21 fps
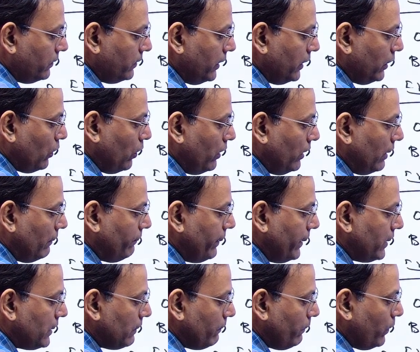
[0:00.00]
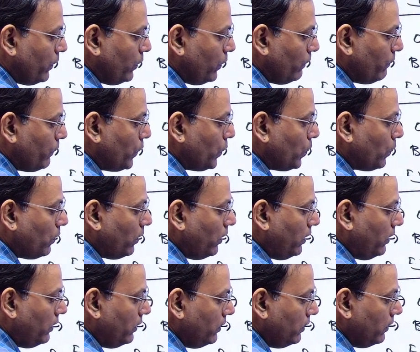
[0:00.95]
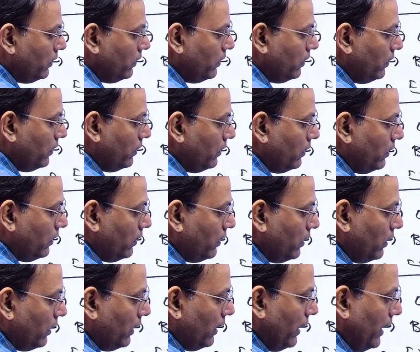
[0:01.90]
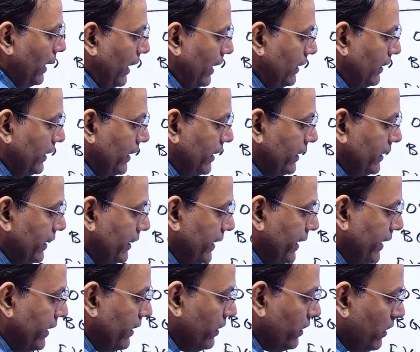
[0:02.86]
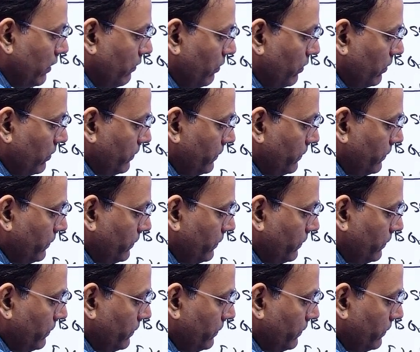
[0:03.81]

It all depends upon your protocol. And there is a dead interval.